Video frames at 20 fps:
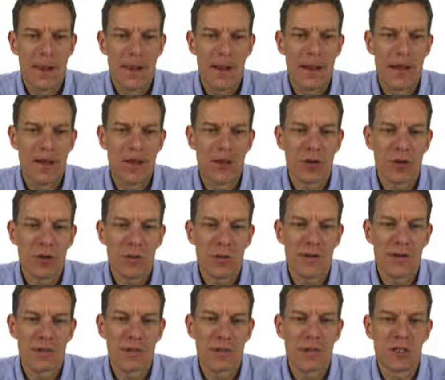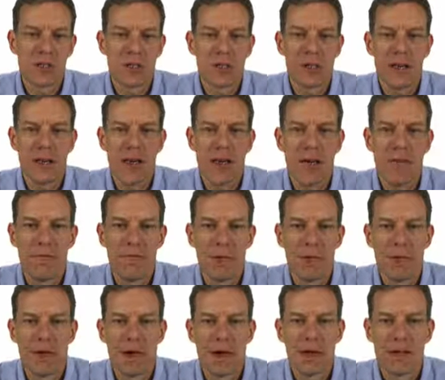and they're going to be such that
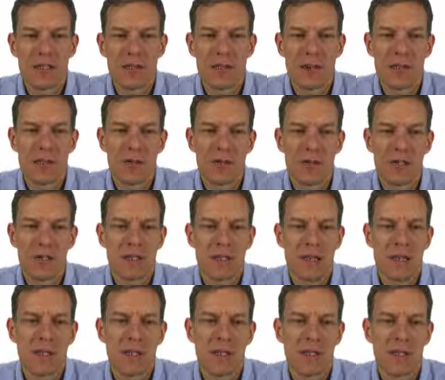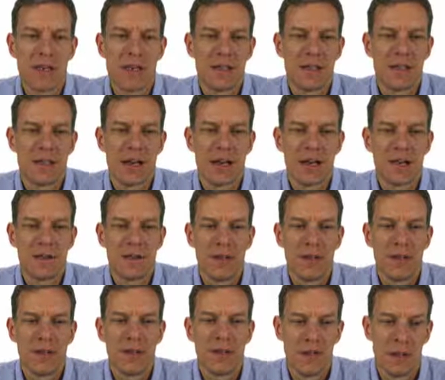every non-specialist has
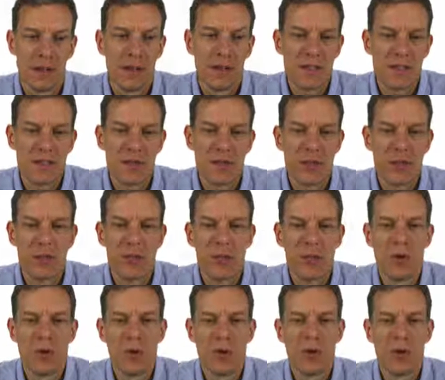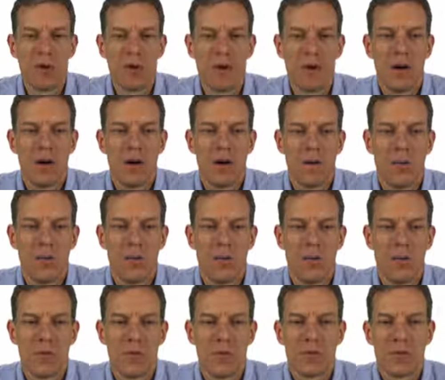exactly at least two
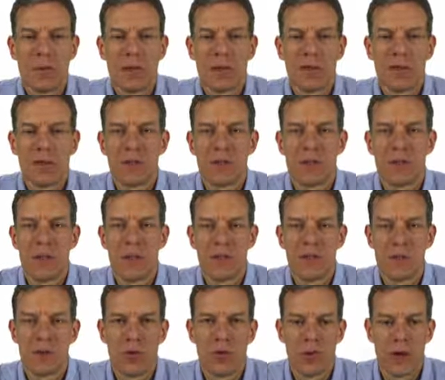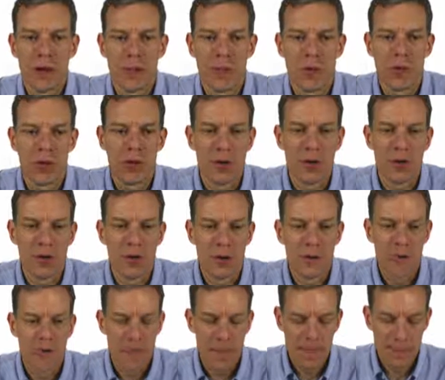specialists in his or her neighborhood.
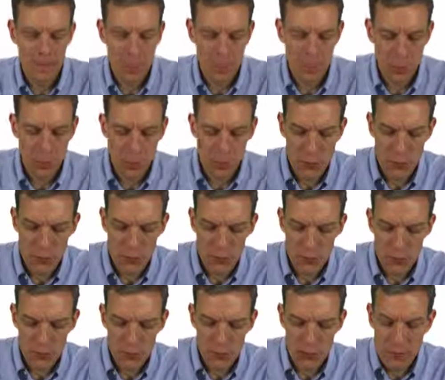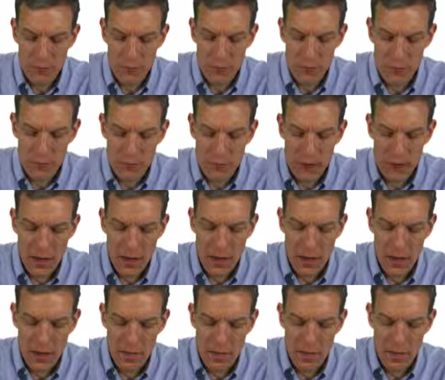So for instance, if we look
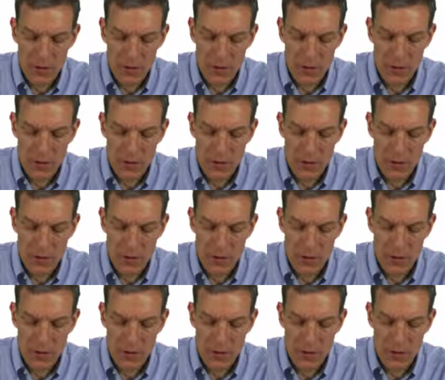at